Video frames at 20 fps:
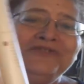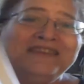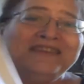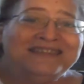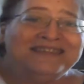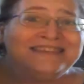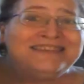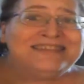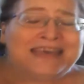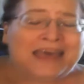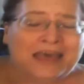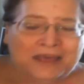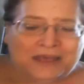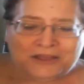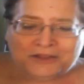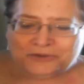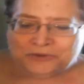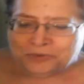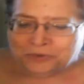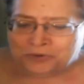Isn't that
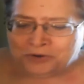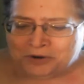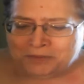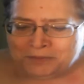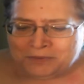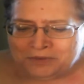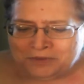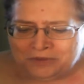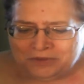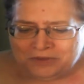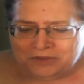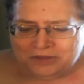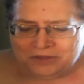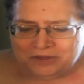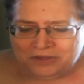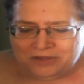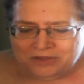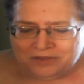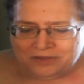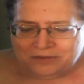adorable?
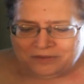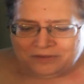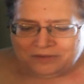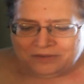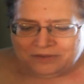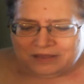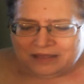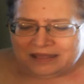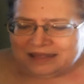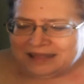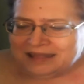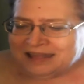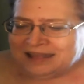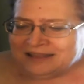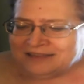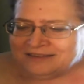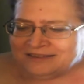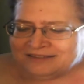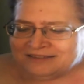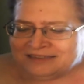I
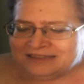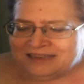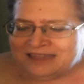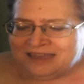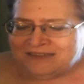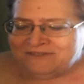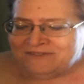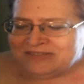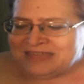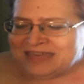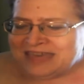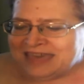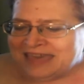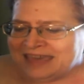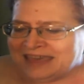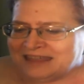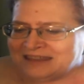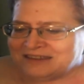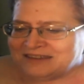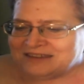just love
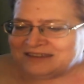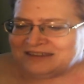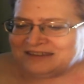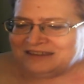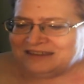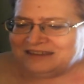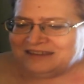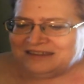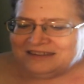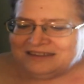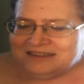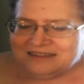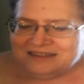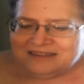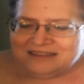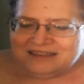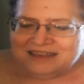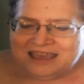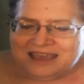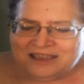that.
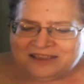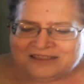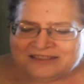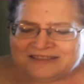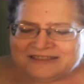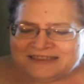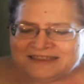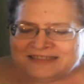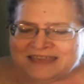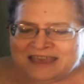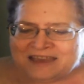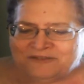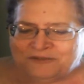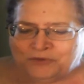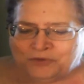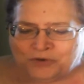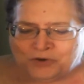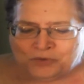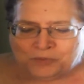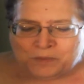I could see that
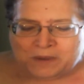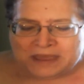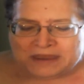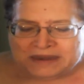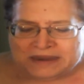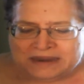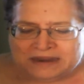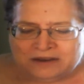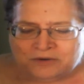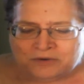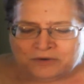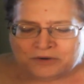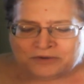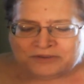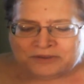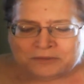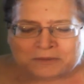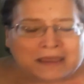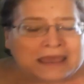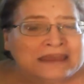for a wedding or
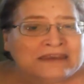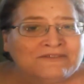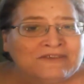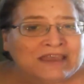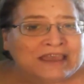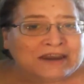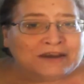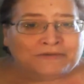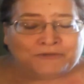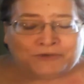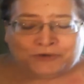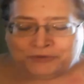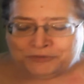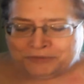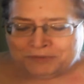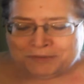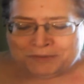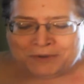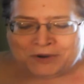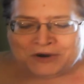some kind of
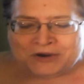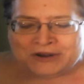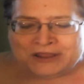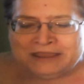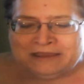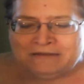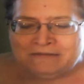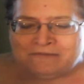anniversary party.